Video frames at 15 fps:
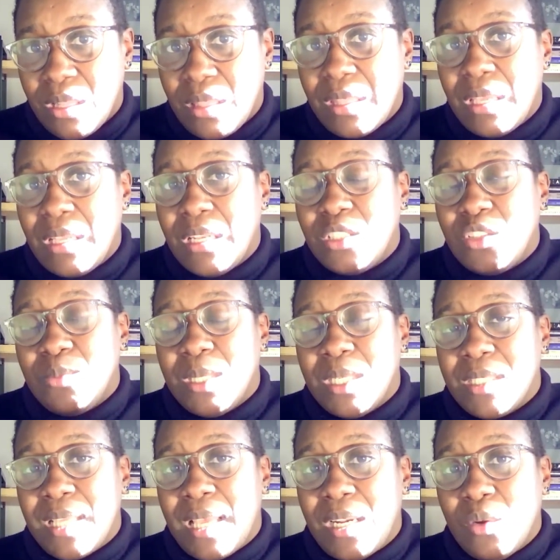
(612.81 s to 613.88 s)
a thing that you've been
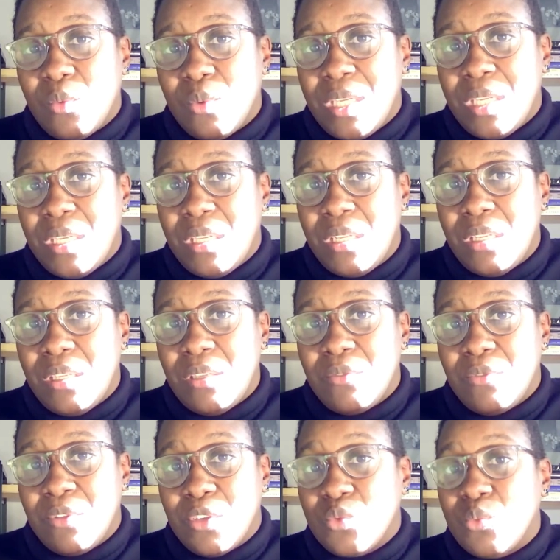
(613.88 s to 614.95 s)
assigned to read
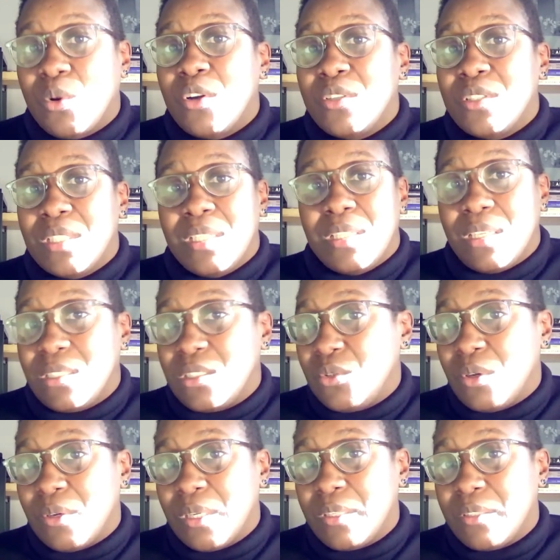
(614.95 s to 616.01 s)
if there's words in it that you
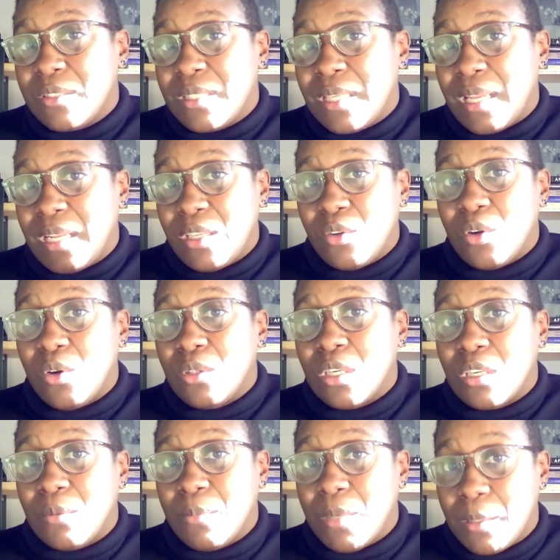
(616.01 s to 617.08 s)
don't understand and you don't
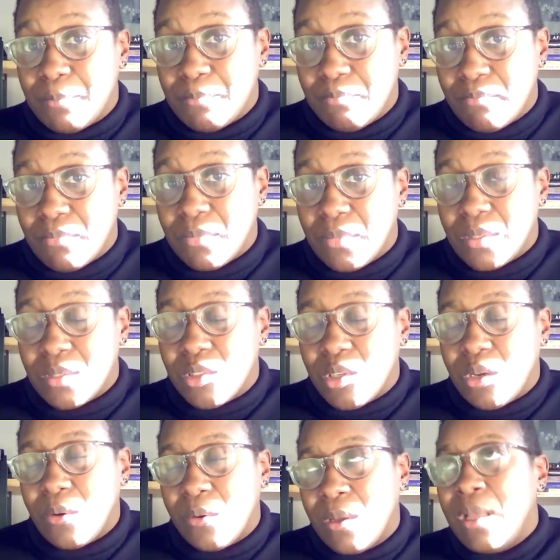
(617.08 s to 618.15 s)
look them up.
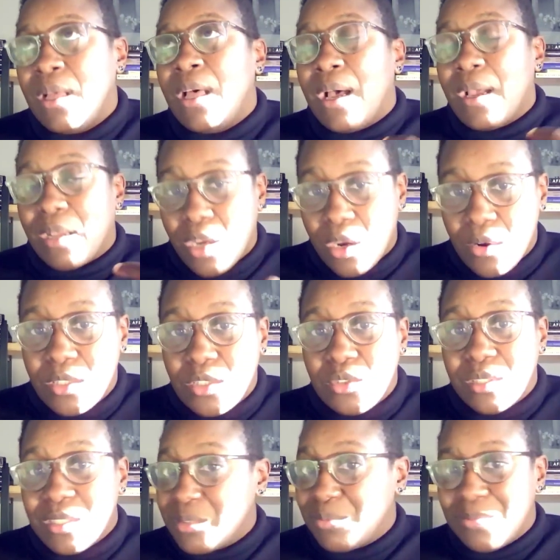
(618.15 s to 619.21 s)
So I encourage you
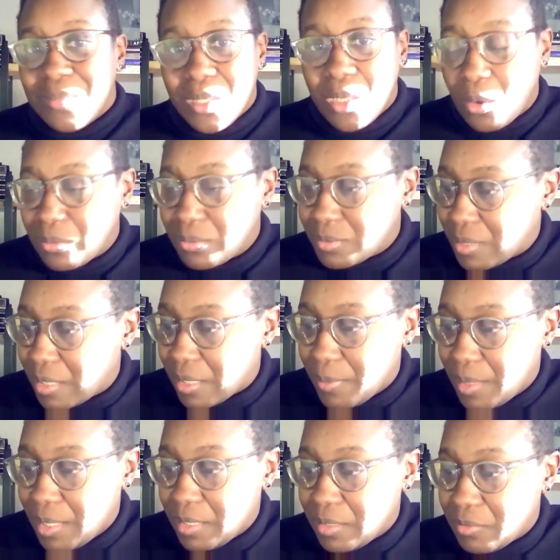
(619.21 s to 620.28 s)
to just, take a
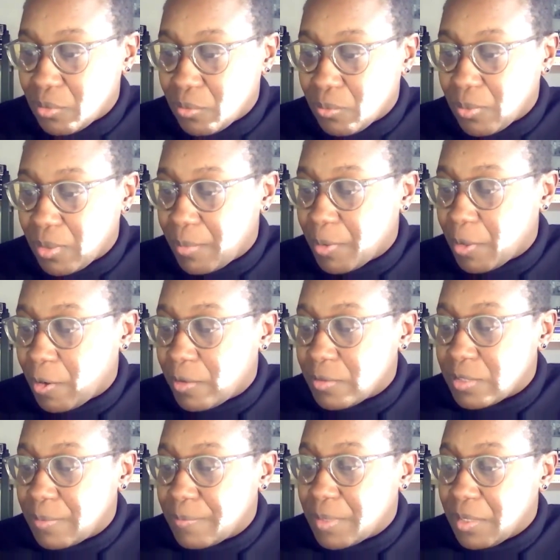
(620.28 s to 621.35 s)
minute. If you're coming across
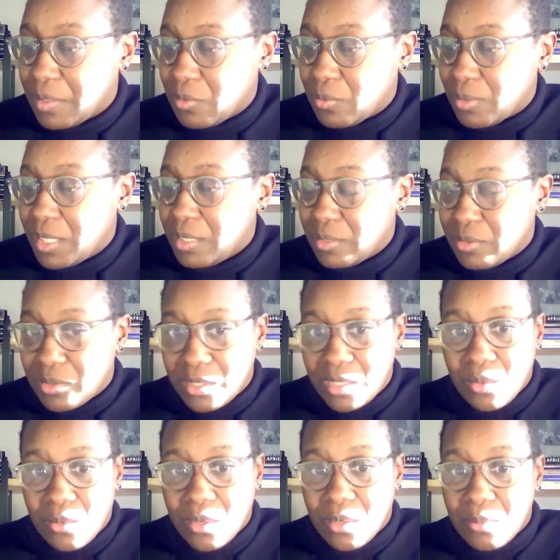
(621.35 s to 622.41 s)
something, you read it, you see
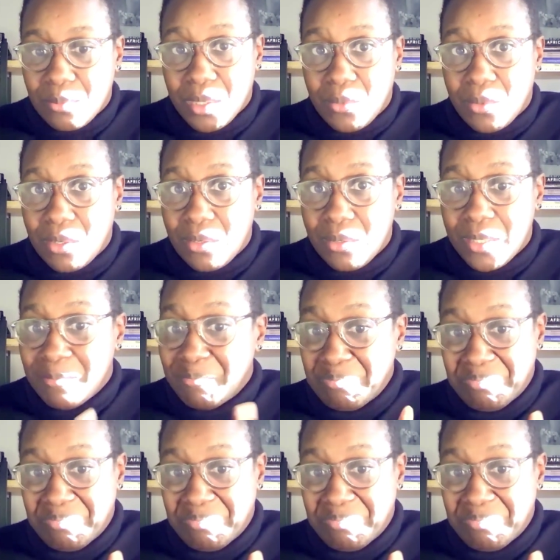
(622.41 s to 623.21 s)
a word, big word,